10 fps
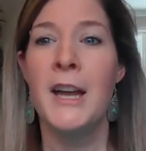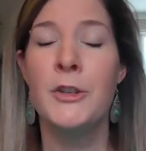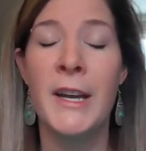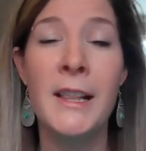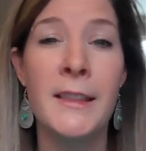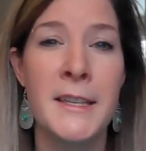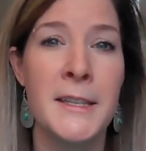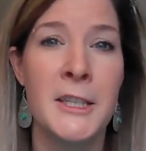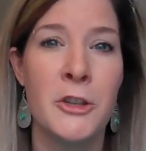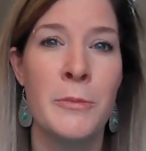I try to
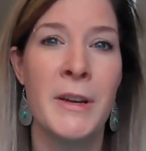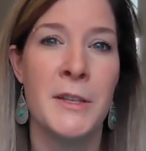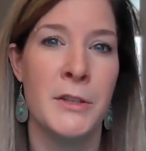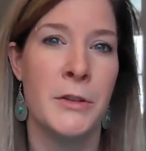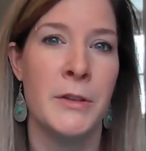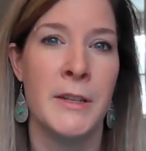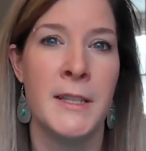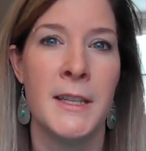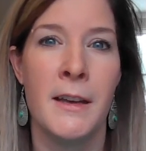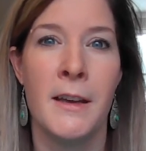listen to my
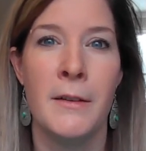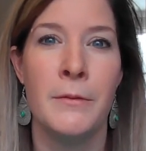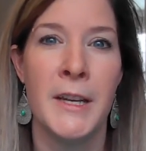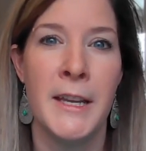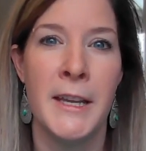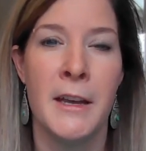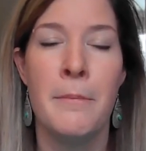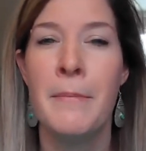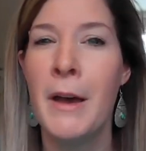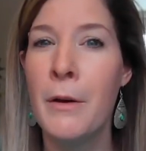students reading
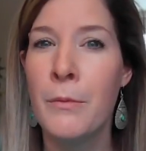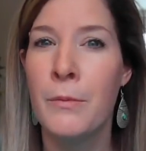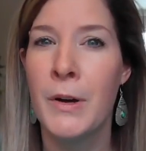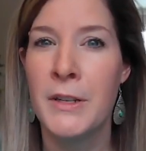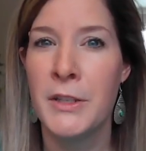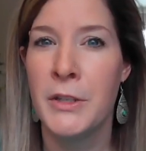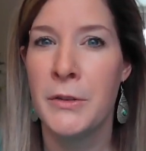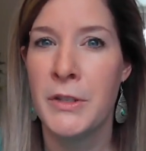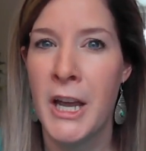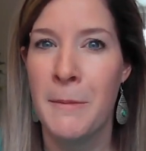about 1 to
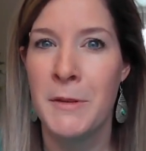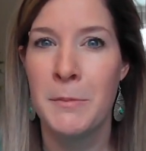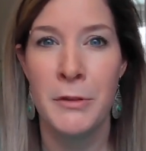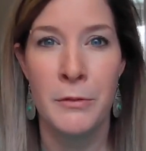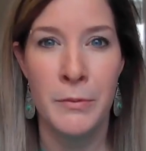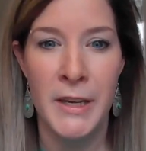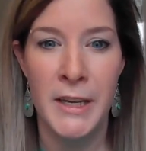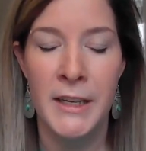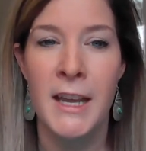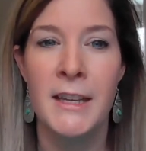2 times per
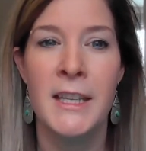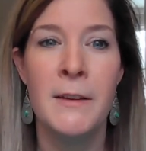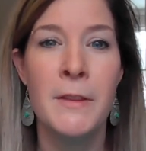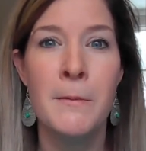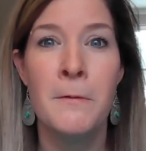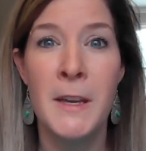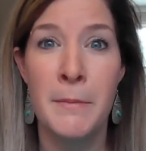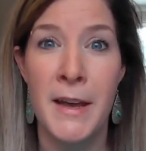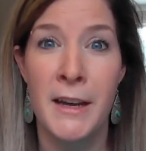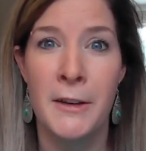week and give them
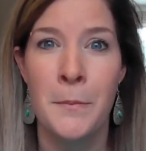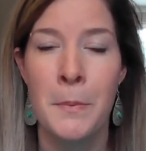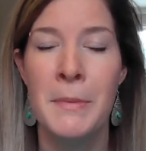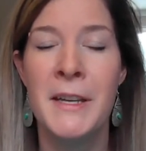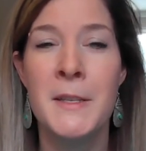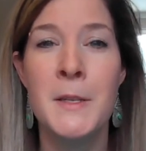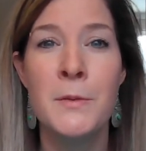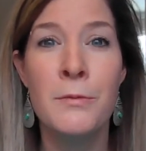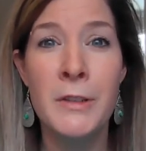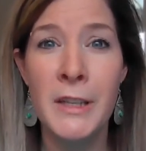feedback because it's
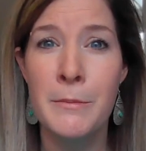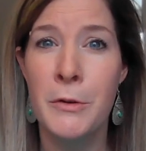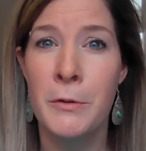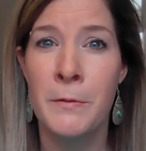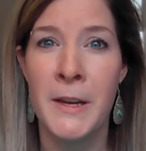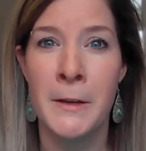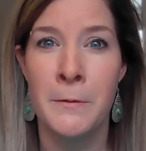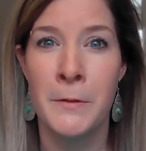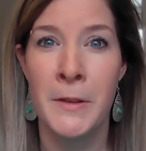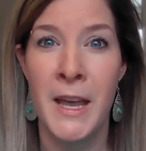really motivating
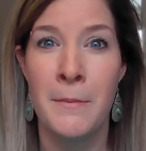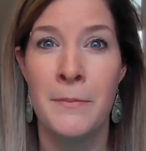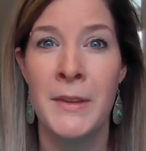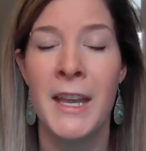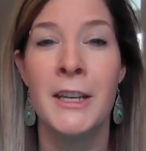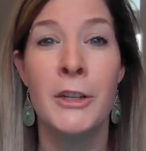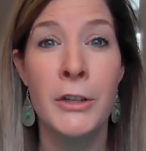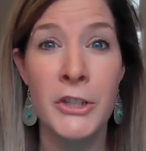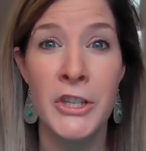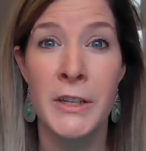for them and
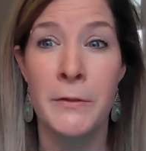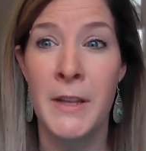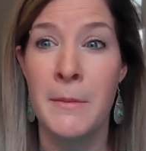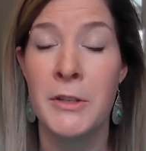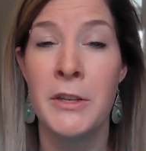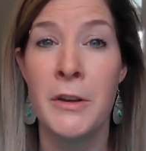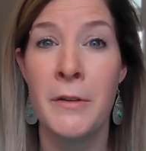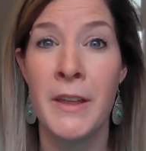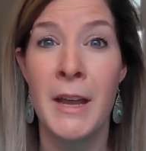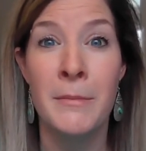encouraging for them to
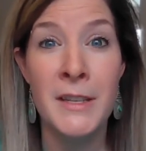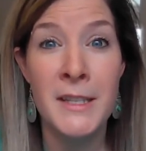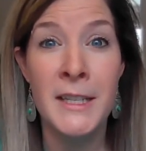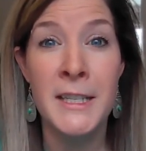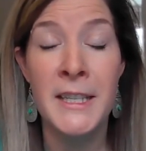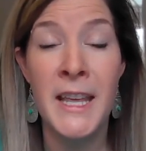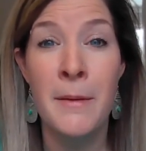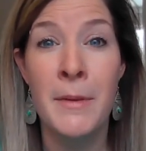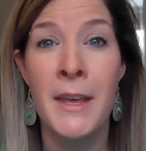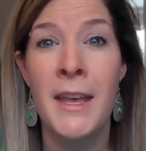know that I'm listening to
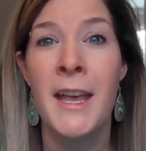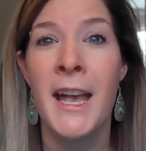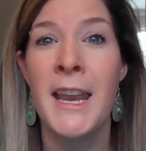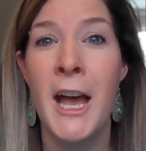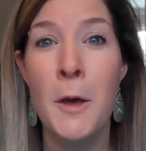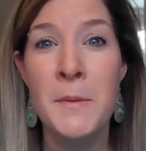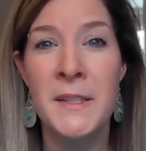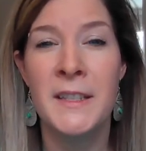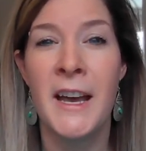them and helps